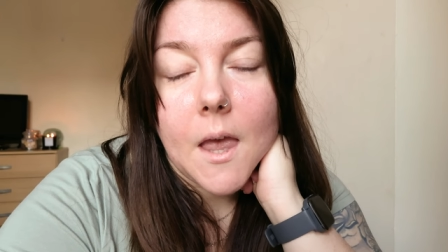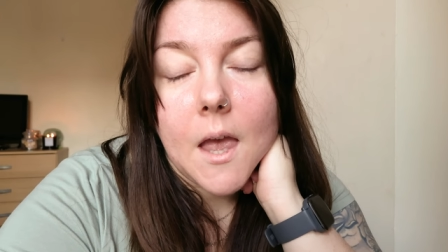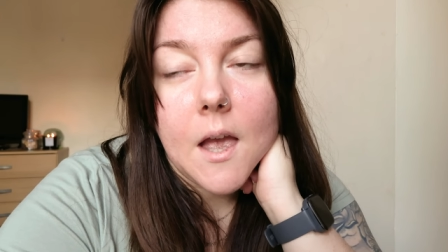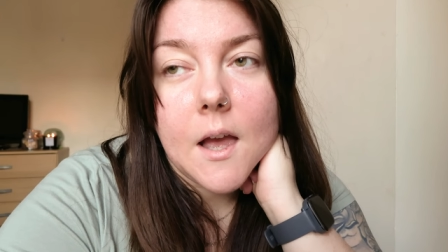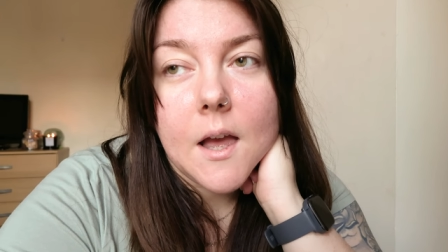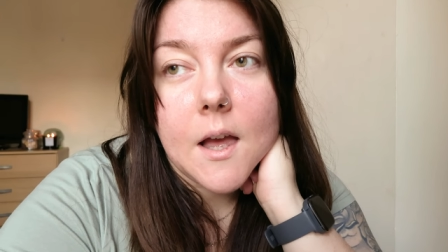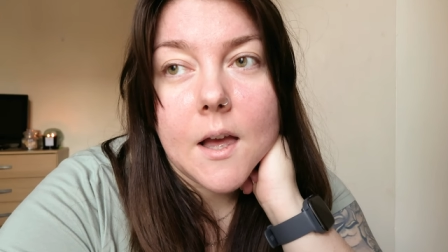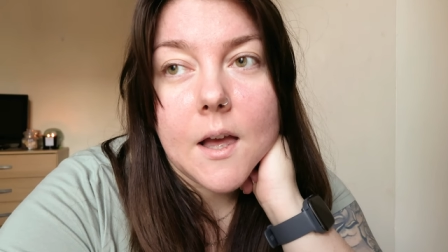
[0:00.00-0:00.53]

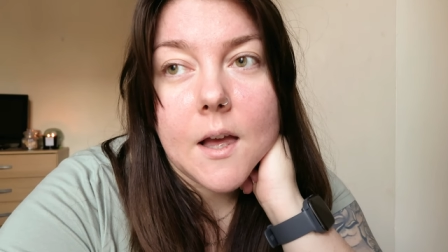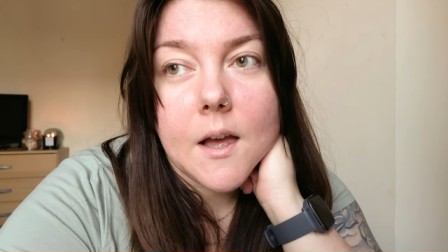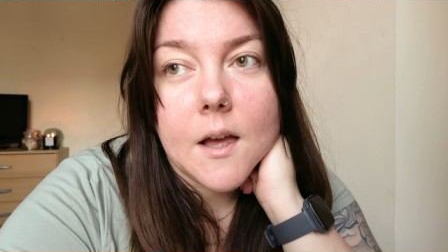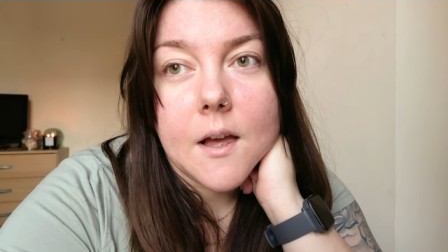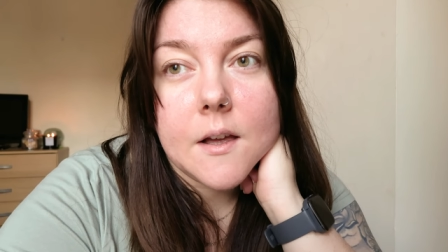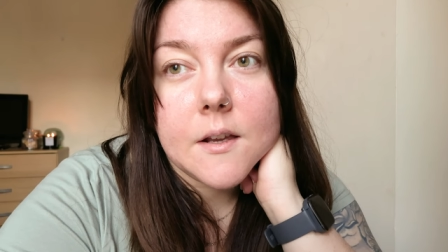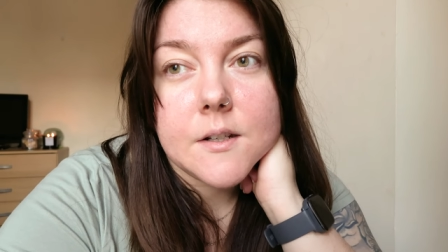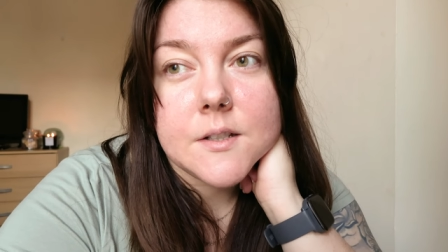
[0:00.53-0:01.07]

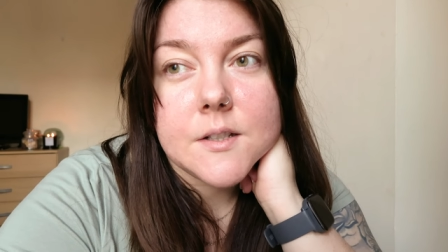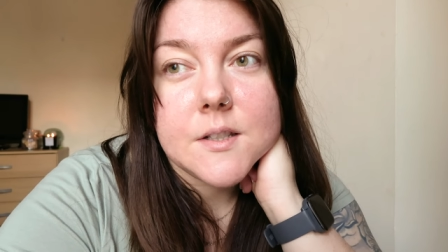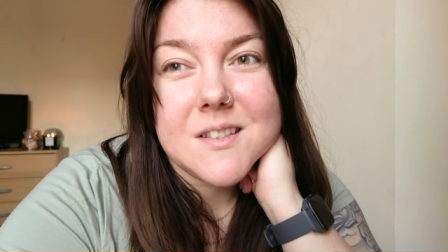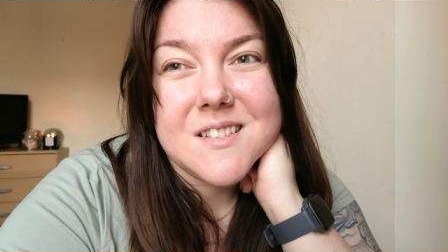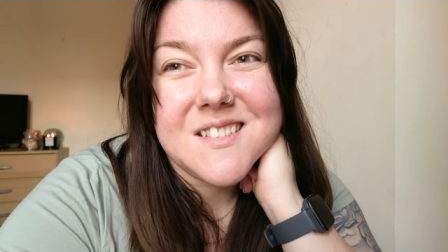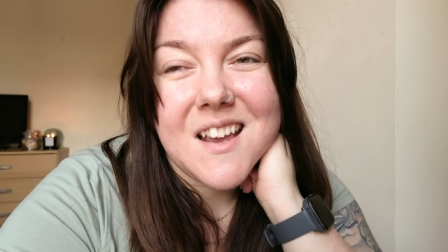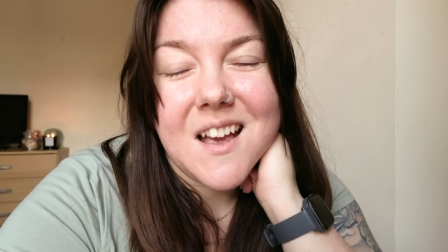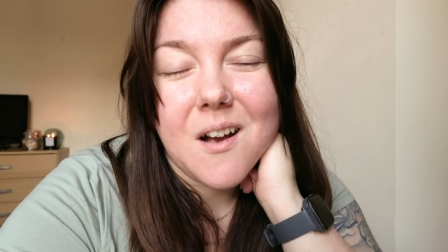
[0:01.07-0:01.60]
And
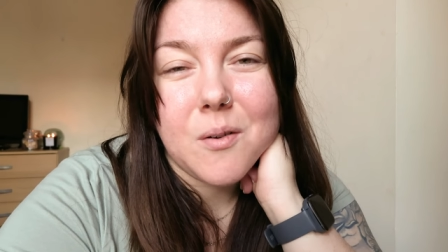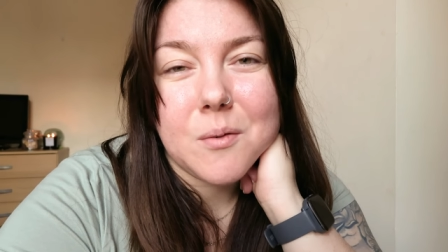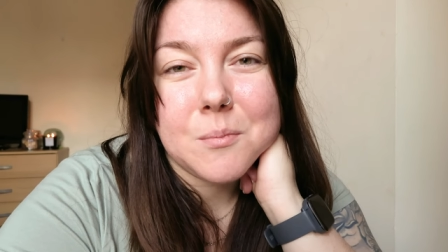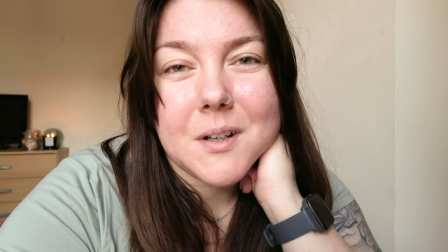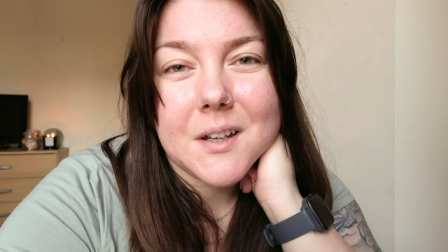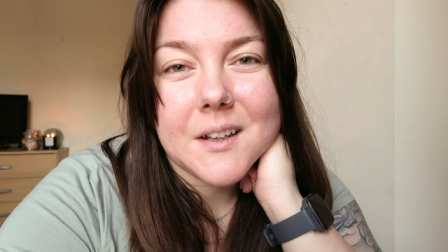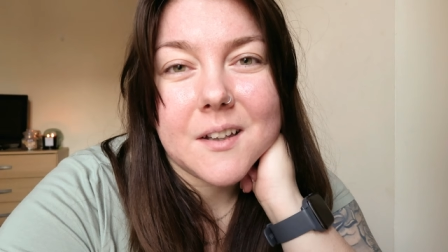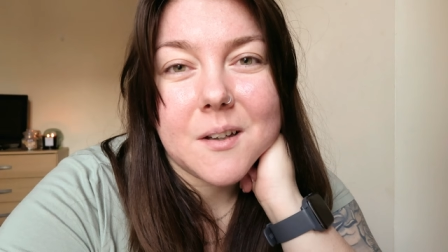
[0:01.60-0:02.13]
now I'm
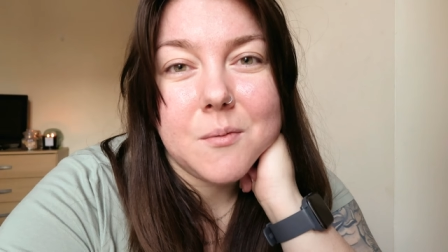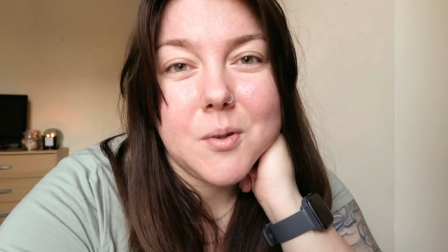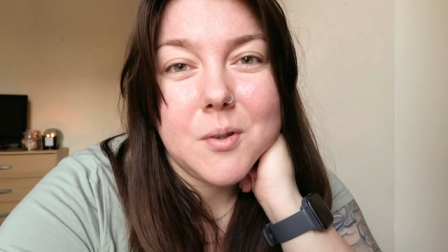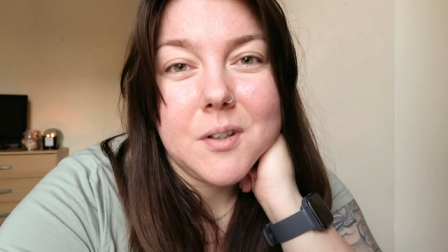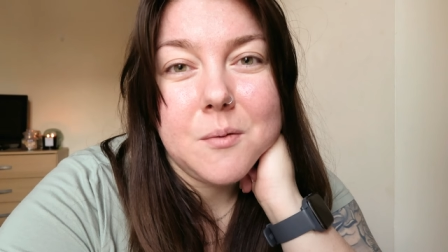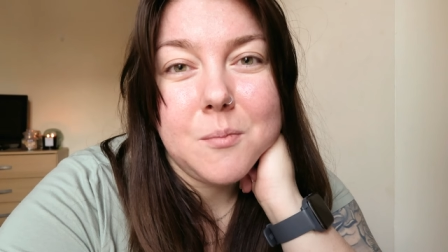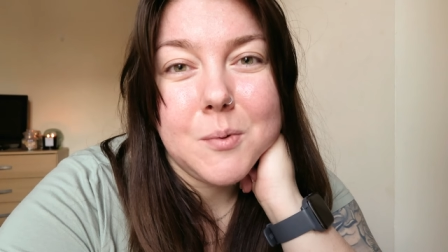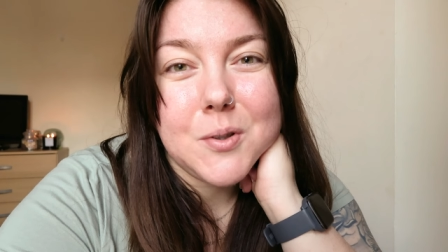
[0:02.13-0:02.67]
like, I'm not
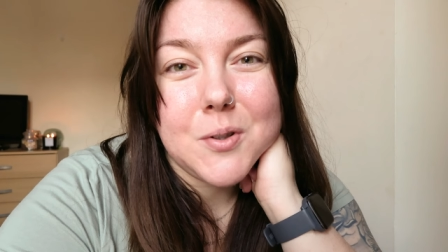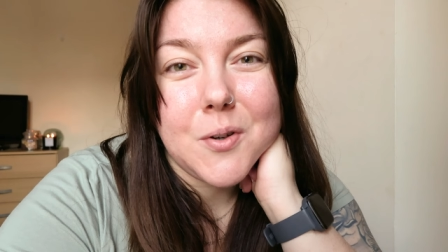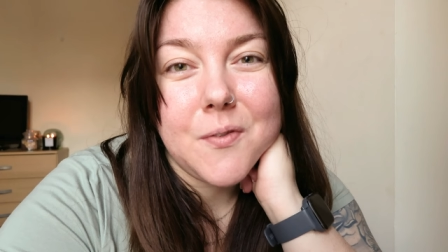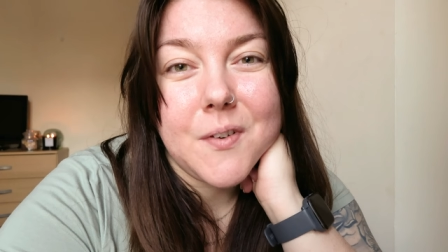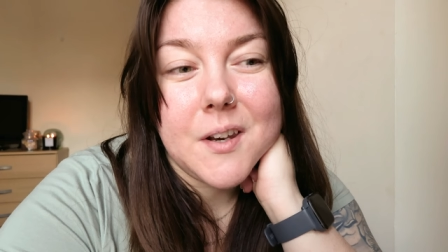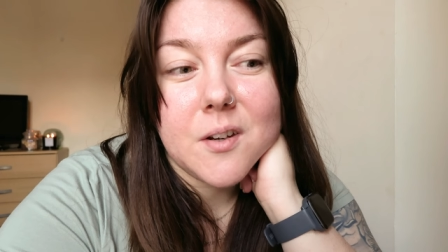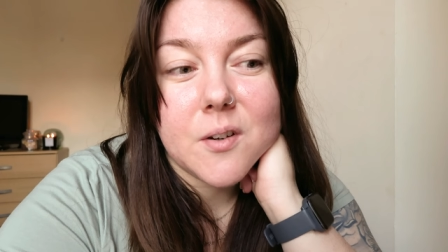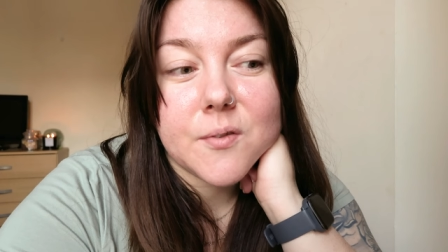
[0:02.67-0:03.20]
in the mood of
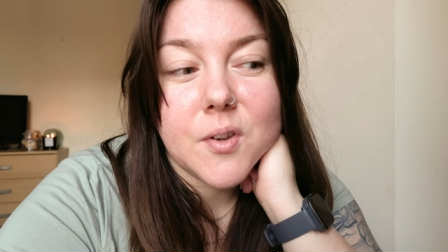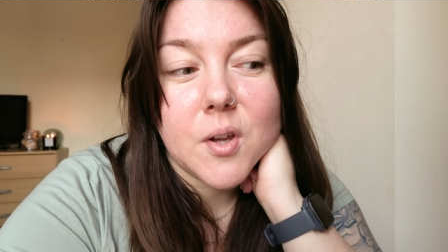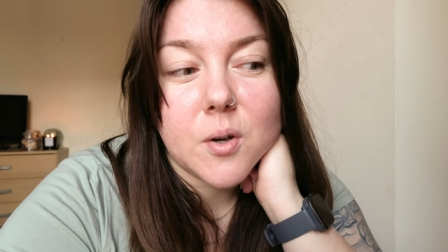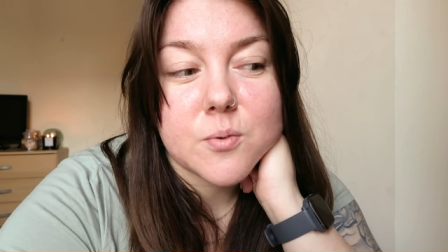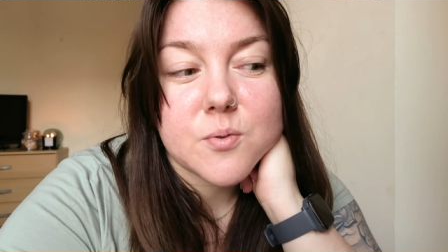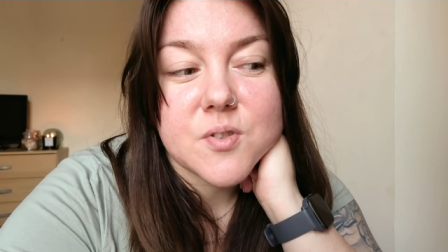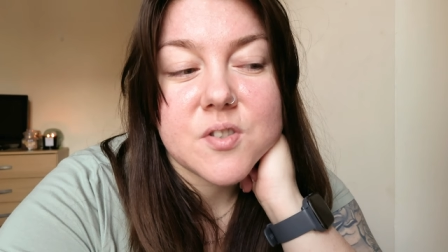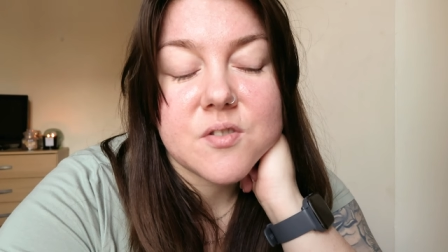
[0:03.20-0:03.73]
any of
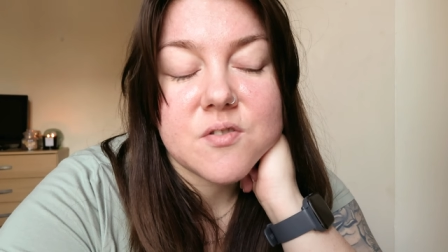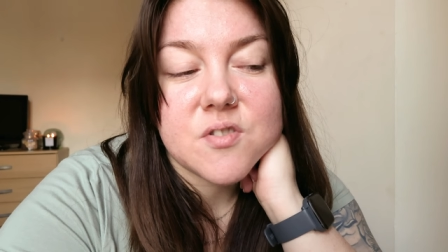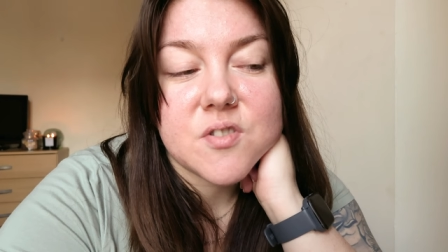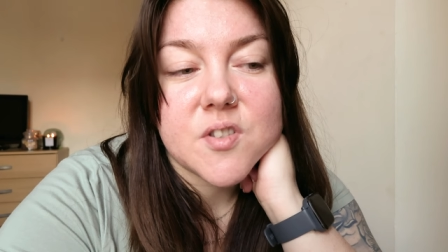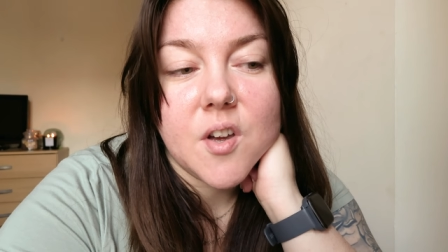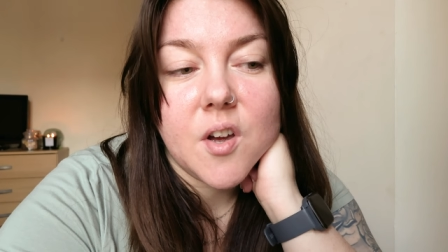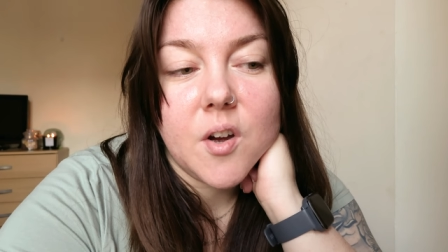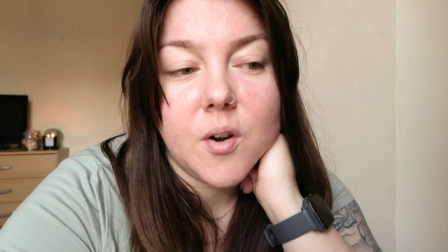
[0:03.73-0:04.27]
those,
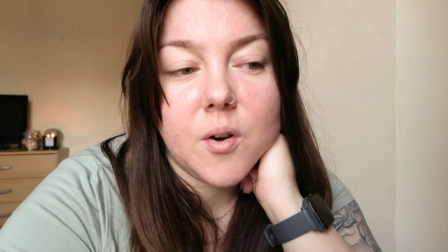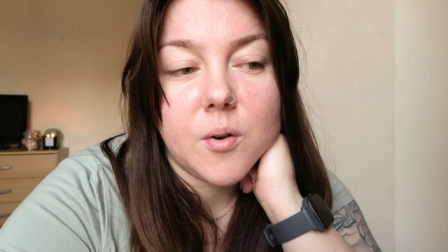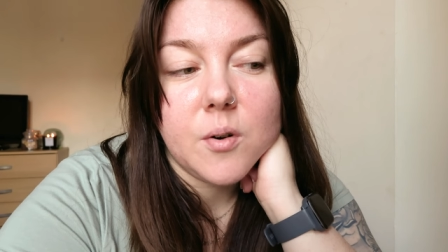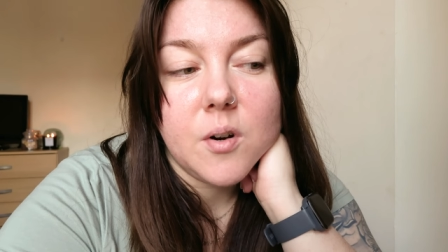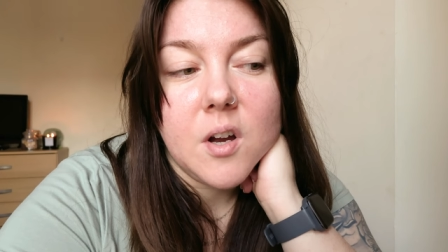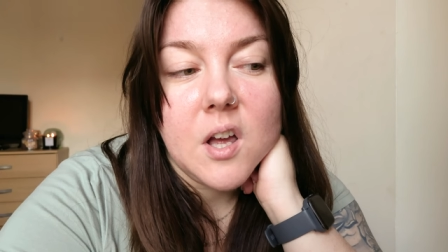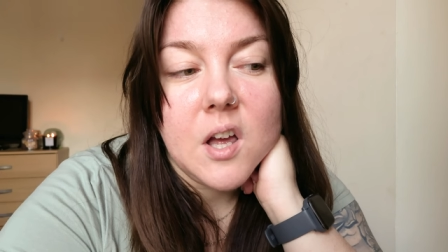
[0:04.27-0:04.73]
so